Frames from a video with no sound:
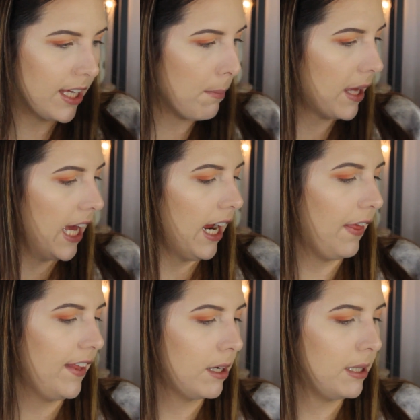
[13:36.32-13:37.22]
Yep.
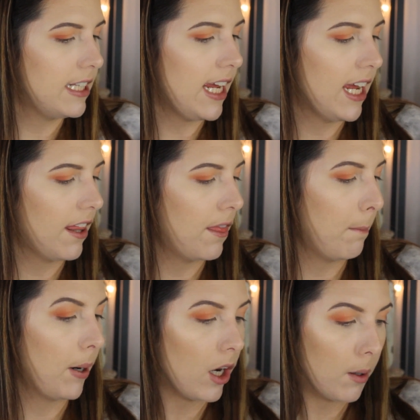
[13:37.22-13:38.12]
And then I'm going to take
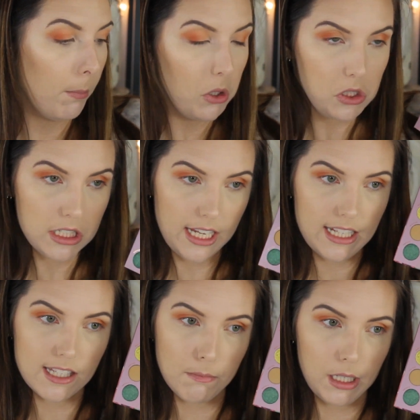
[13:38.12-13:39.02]
the purples
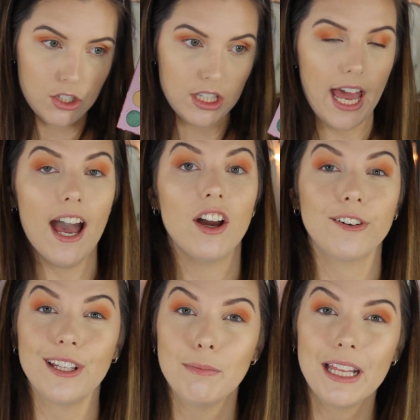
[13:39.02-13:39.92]
and smudge that
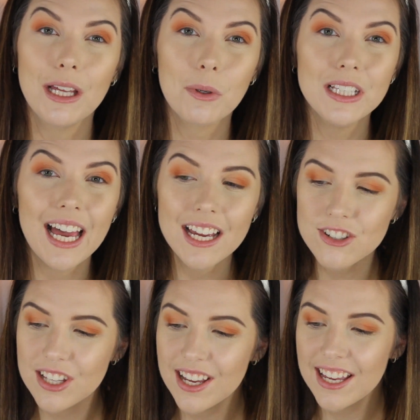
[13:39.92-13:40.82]
underneath my lower
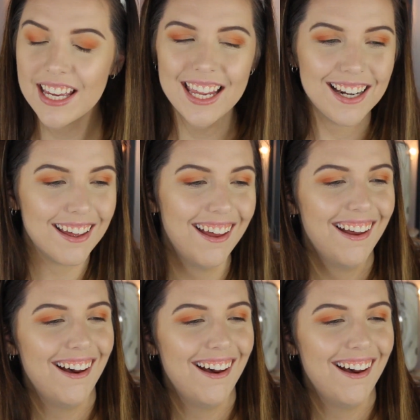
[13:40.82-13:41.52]
lash line.